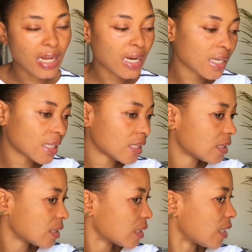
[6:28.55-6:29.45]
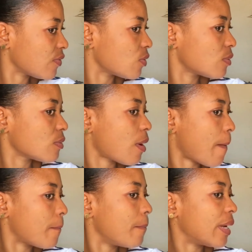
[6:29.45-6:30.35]
at least even
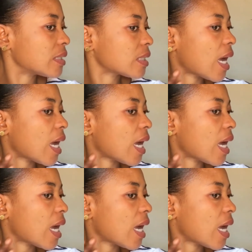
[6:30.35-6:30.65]
better,